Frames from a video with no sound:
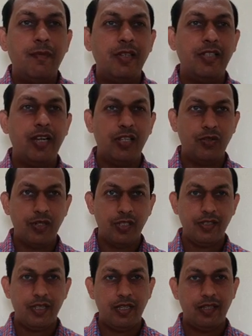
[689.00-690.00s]
is
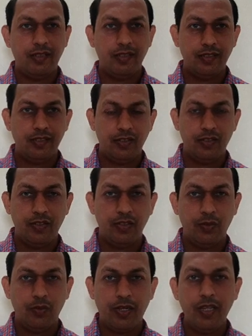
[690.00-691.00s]
resonance energy.
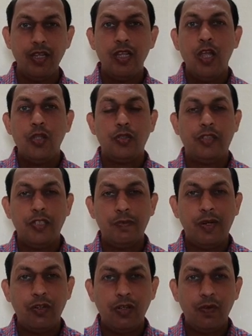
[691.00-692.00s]
Okay, so this
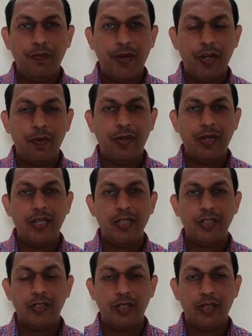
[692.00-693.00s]
particular phenomena
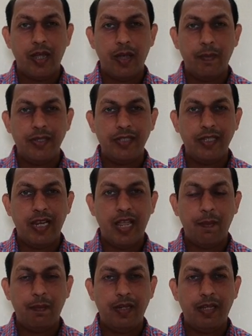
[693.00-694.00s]
is basically
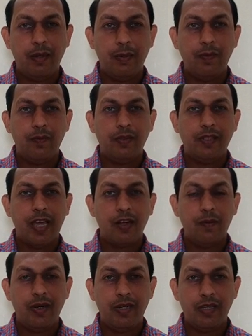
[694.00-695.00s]
applicable for the
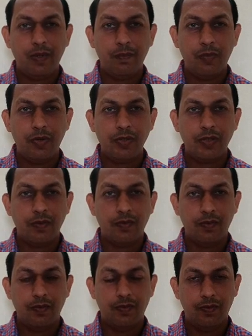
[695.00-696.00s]
aromatic compounds.
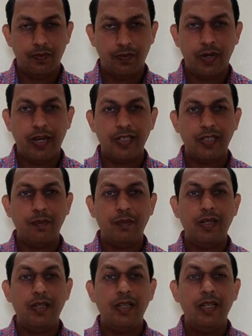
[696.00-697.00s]
For
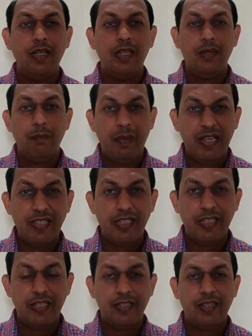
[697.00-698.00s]
example,
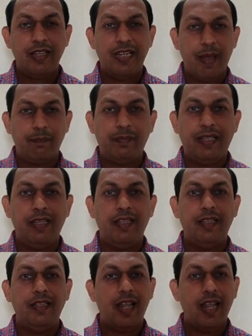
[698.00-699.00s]
benzene,
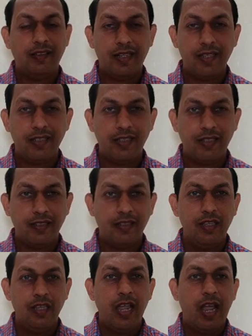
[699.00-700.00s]
naphthalene, anthracene.
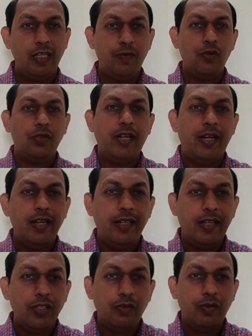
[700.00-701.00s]
As we know that in
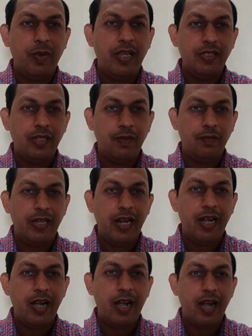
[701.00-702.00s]
case of the benzene, we
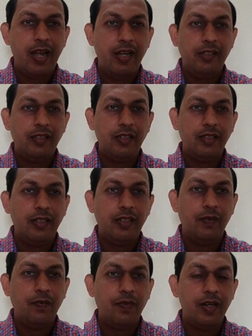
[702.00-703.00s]
can write the
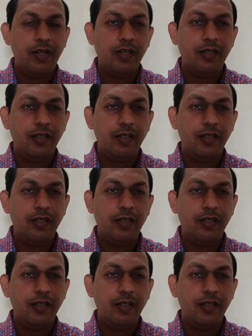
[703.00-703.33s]
different